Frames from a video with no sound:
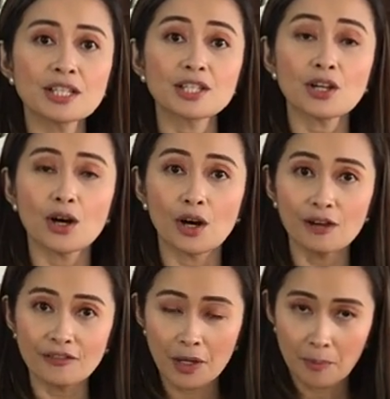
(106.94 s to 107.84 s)
pieces
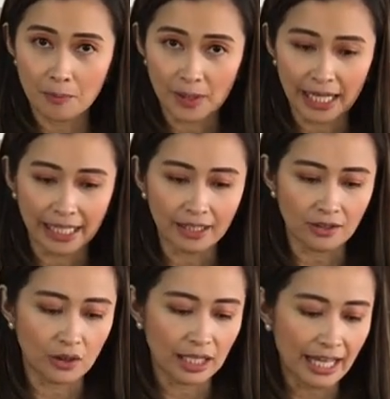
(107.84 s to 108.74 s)
of
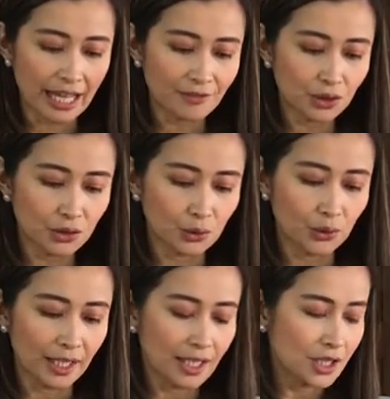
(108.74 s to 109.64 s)
bread. All I have to
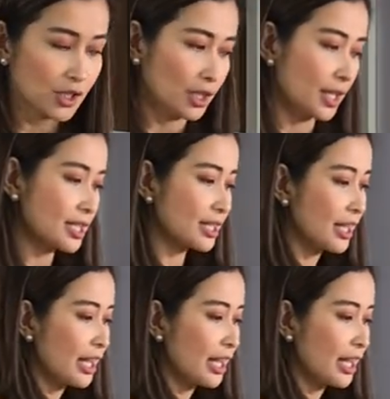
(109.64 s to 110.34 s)
do is just